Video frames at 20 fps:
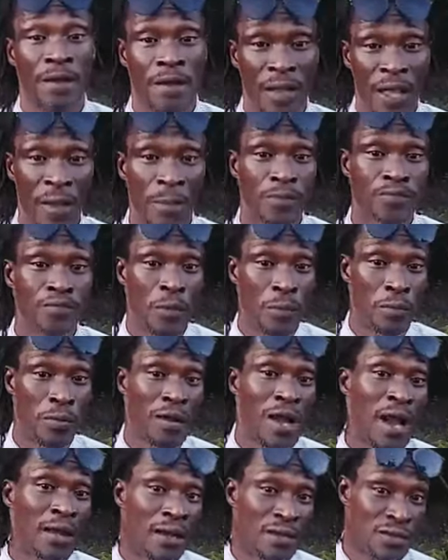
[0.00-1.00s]
na a
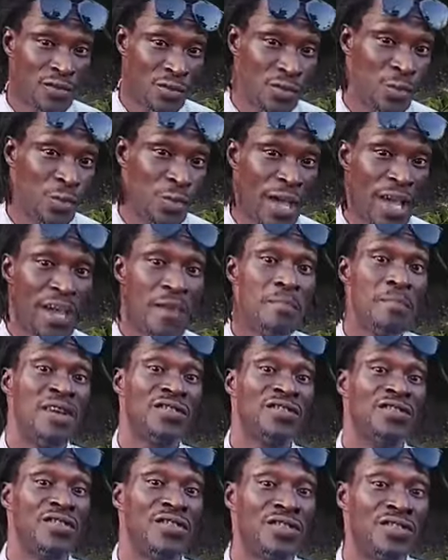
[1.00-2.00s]
propaganda tool, na a
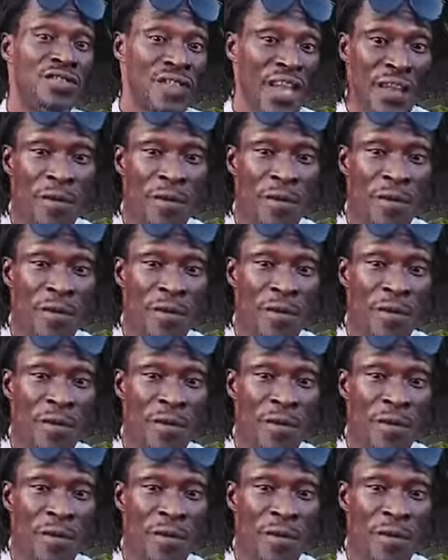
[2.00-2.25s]
message, na a